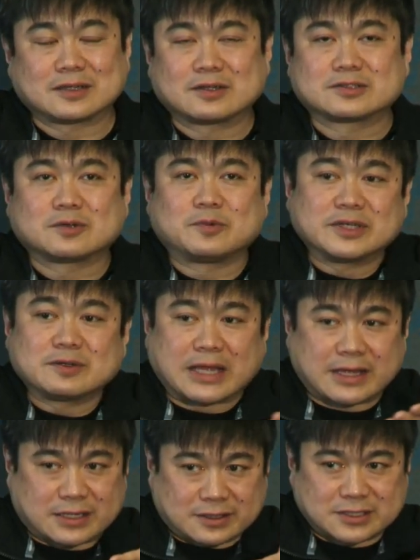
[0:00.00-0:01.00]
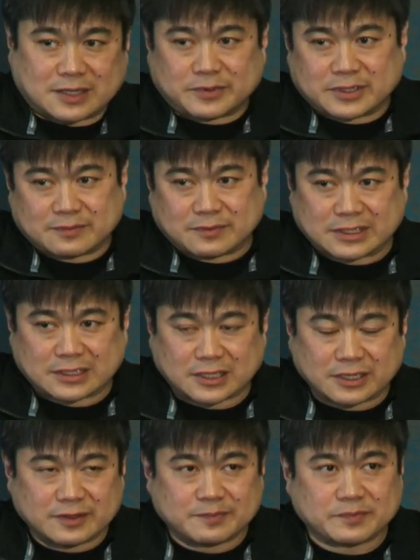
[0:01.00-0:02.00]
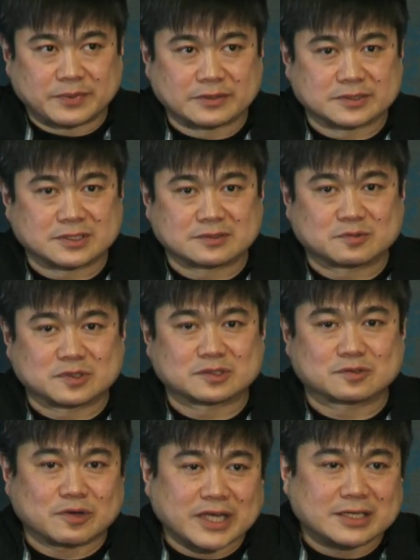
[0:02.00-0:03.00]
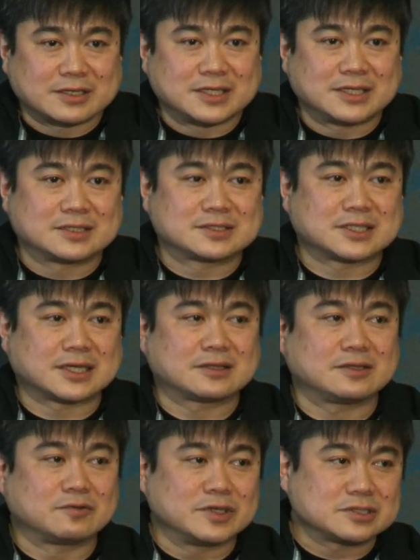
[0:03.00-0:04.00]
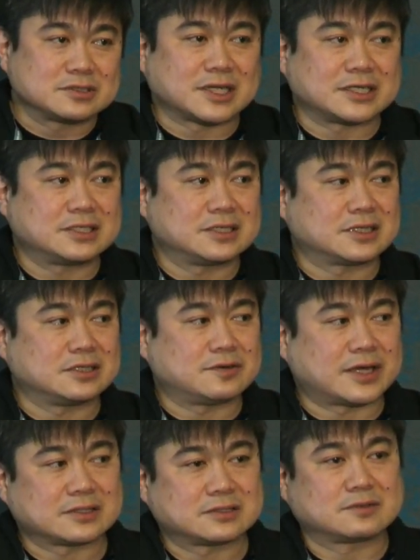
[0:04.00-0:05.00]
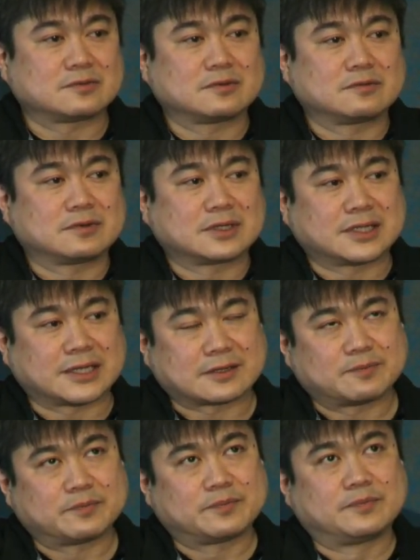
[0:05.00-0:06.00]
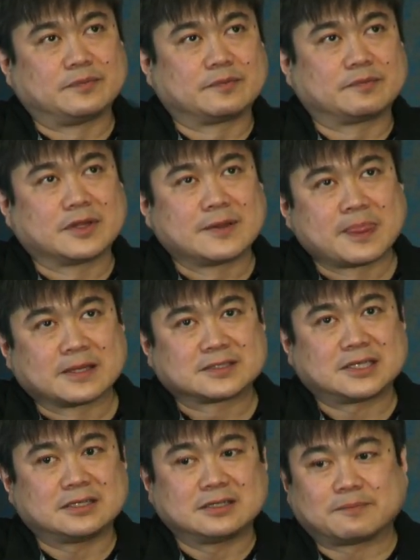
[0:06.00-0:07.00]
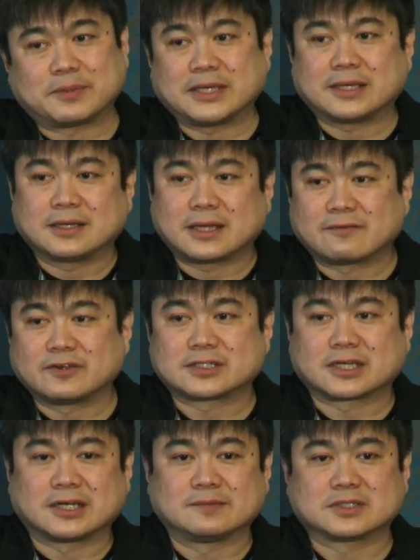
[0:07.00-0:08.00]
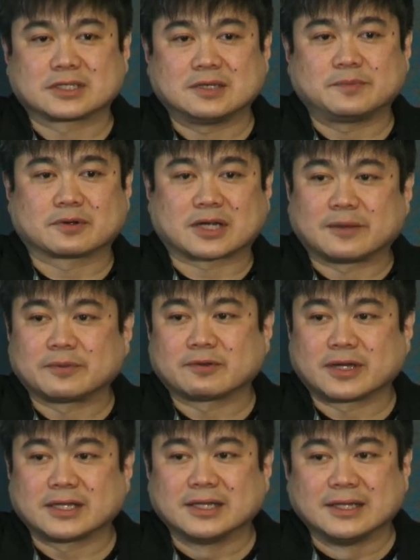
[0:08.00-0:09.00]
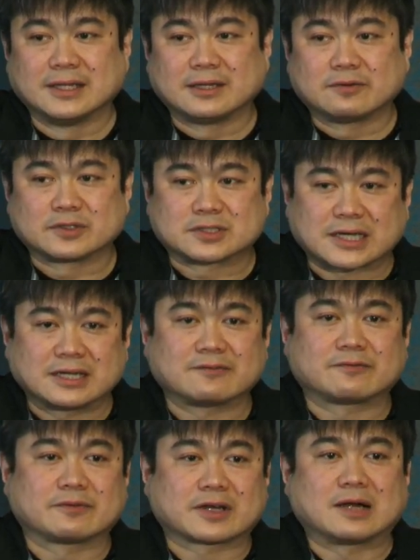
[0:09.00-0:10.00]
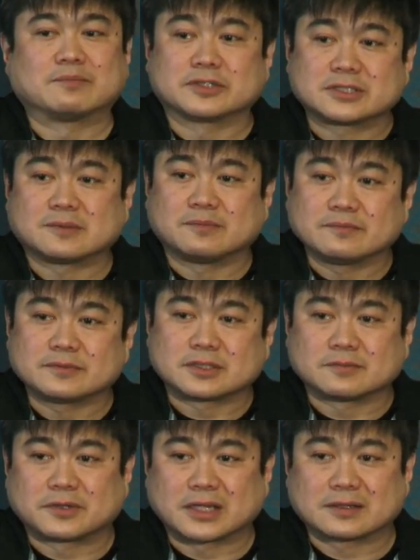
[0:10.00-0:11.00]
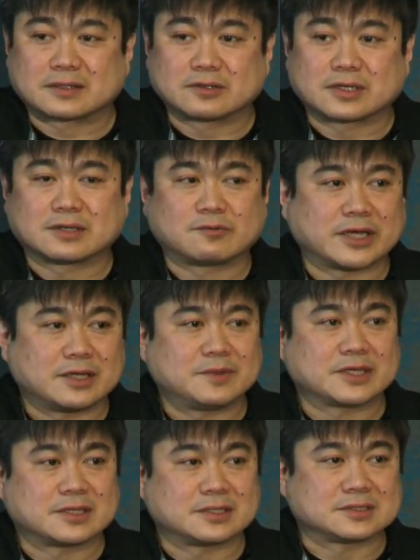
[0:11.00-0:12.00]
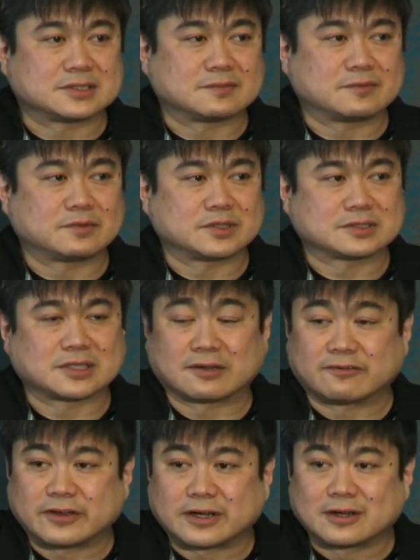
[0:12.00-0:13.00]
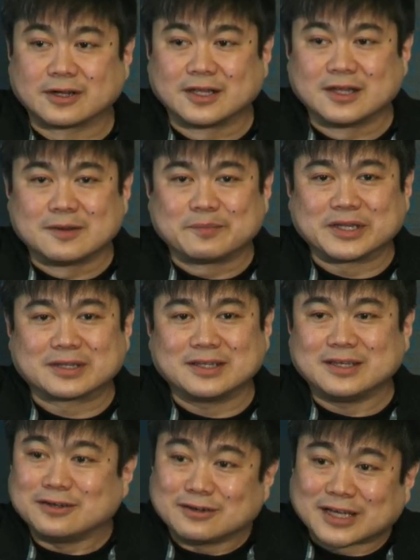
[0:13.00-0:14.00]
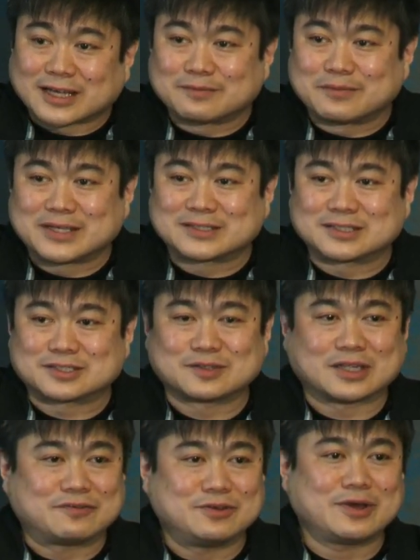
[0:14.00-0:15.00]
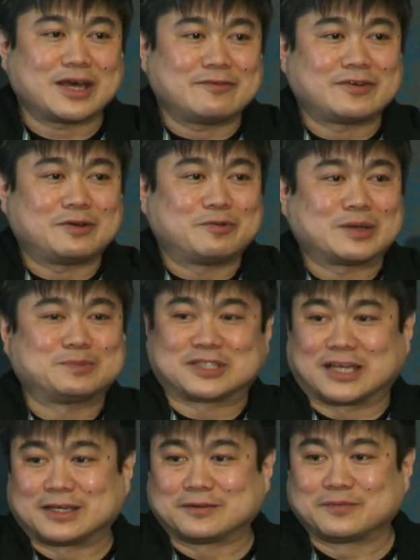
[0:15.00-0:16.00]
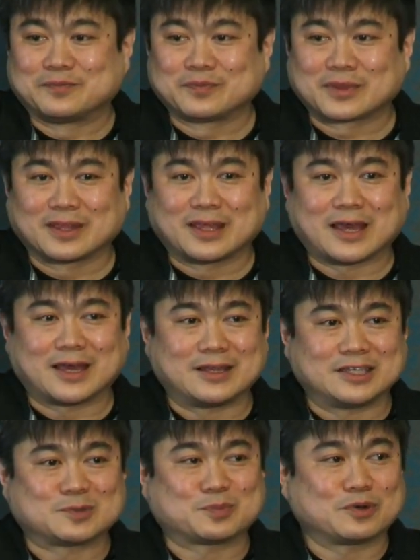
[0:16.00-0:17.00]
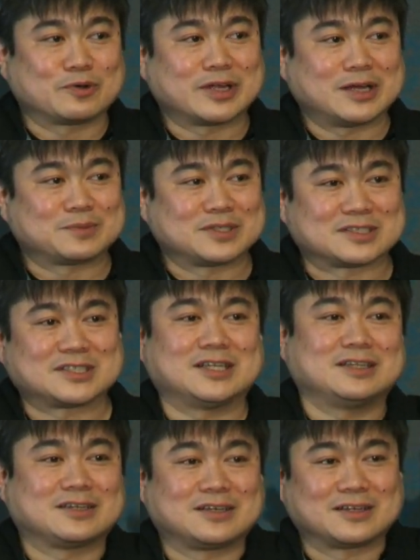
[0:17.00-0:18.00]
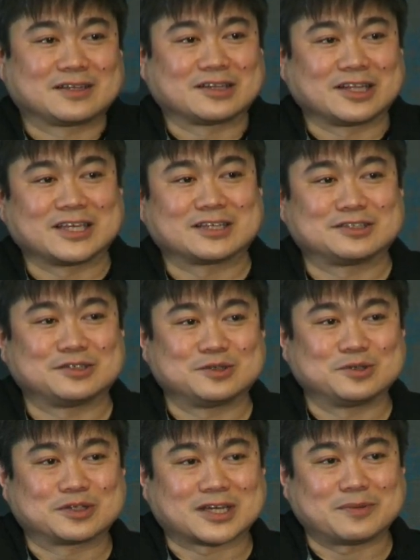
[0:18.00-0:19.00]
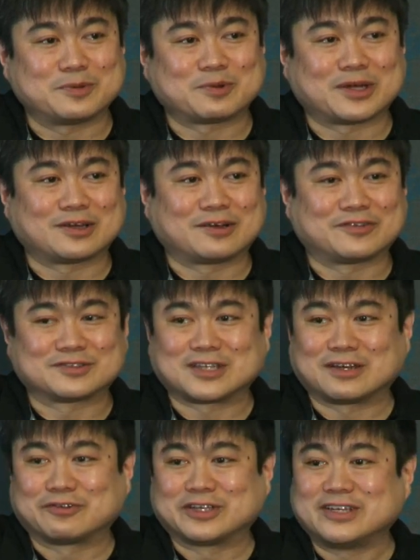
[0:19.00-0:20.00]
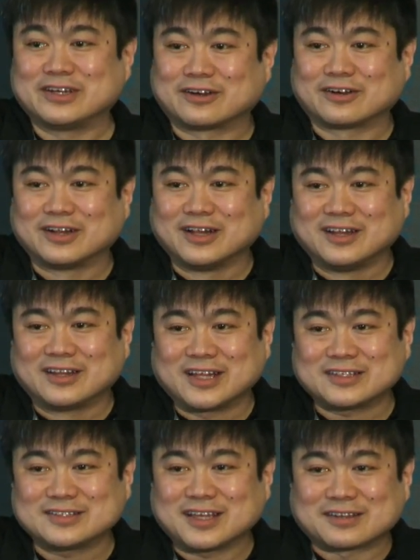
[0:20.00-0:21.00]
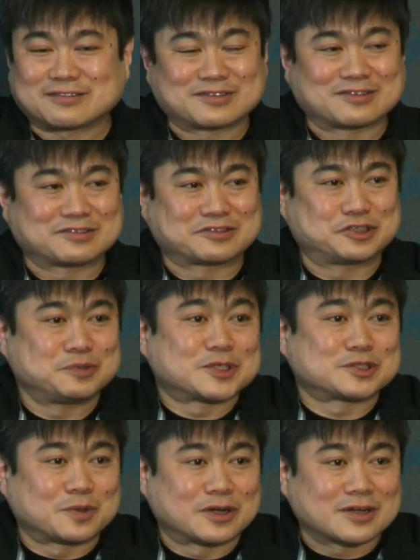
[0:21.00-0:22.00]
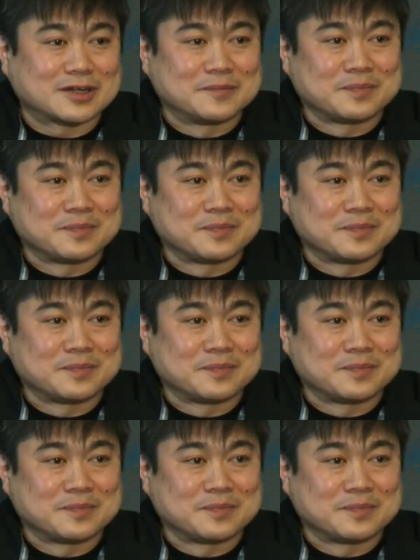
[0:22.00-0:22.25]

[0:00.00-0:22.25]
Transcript: so one example that, that Larry posted was great is that the original idea that you had to like send in a ping every time to keep your copyright was kind of cumbersome, so they took it away because it was not fair. But the internet makes it so that if you have a website and it's programmed to send the link to the Copyright Office every year, that's not too much work.